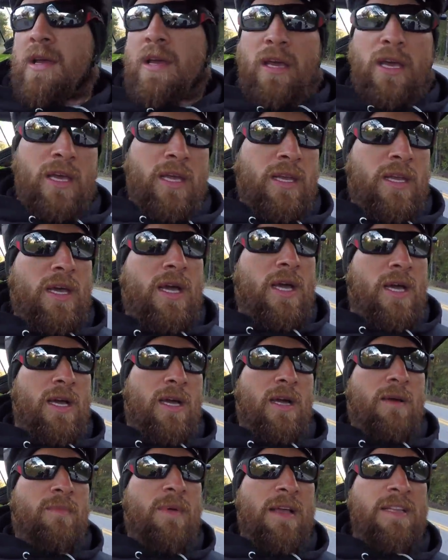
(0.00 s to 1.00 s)
and
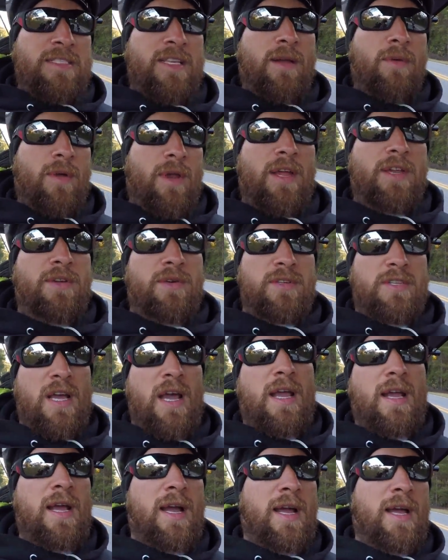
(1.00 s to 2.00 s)
uh, basically what I do is
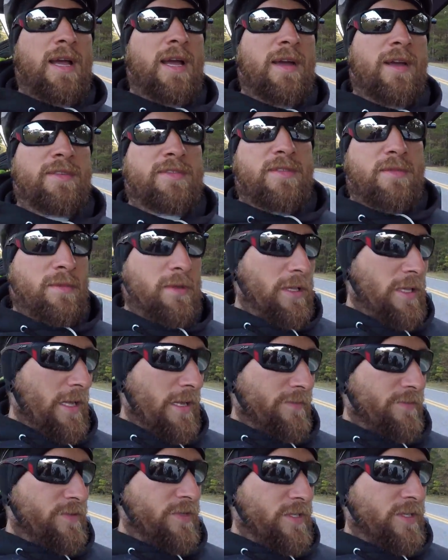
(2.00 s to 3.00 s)
I got I have some
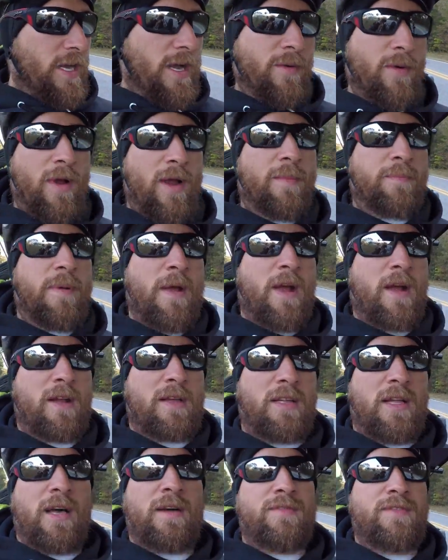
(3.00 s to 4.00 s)
gloves I wear a pair of
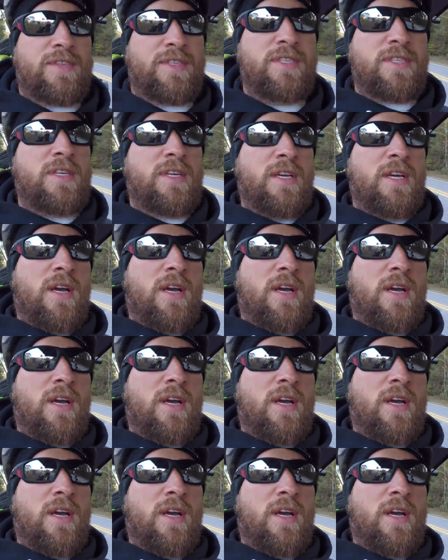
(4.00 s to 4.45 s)
gloves